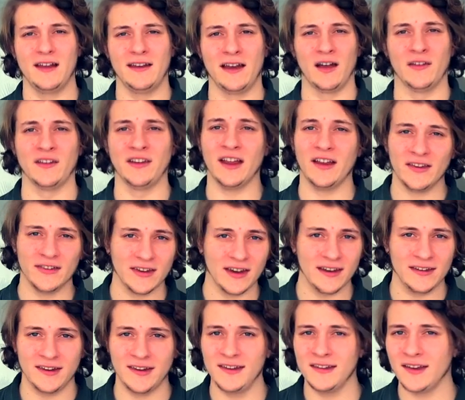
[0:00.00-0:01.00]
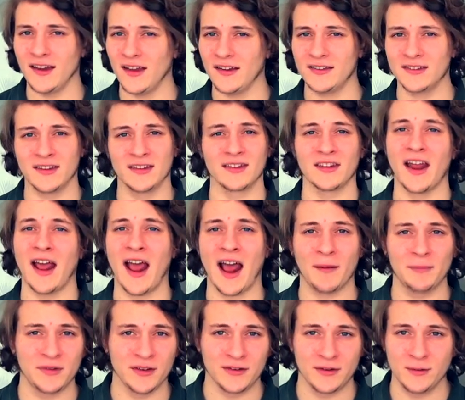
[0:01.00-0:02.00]
Now the SAT test is an
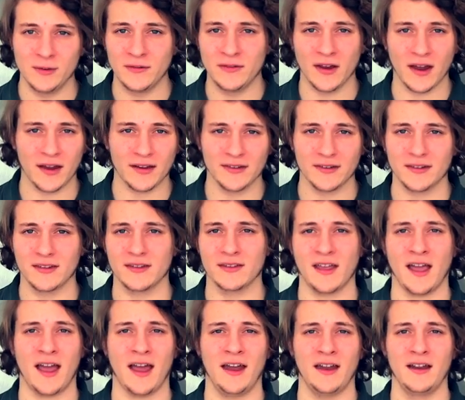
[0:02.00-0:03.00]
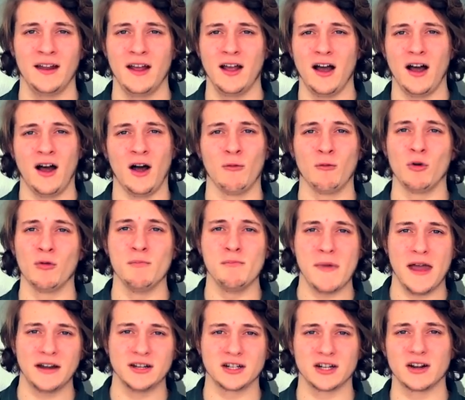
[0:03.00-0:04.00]
aptitude test that will
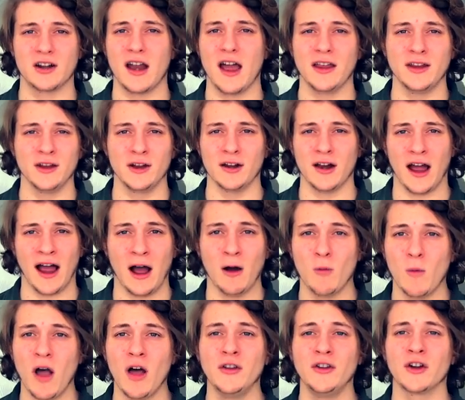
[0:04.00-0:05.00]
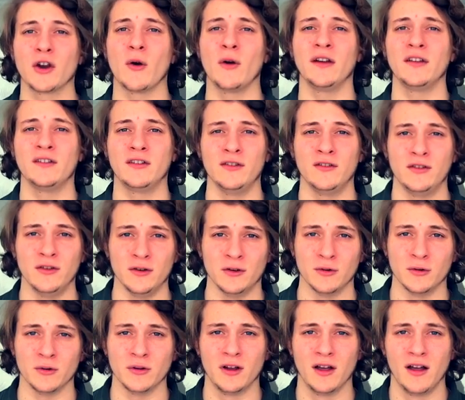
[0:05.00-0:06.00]
measure how well you're going to
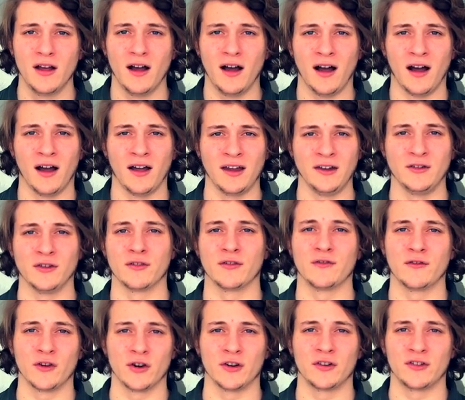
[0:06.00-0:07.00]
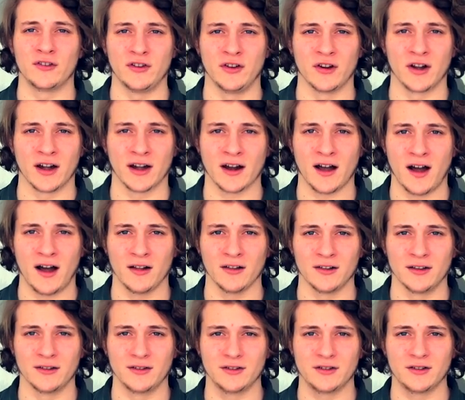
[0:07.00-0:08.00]
do in your first year at
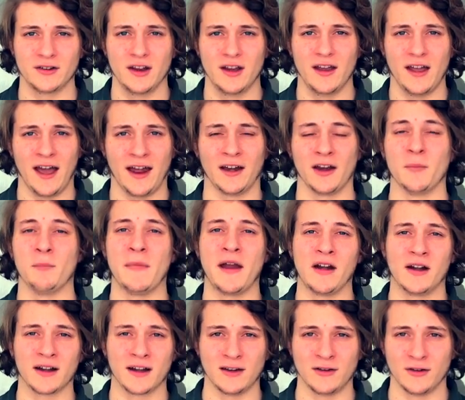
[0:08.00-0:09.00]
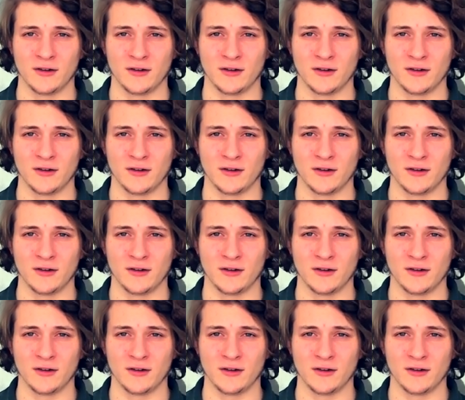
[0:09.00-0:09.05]
college at an American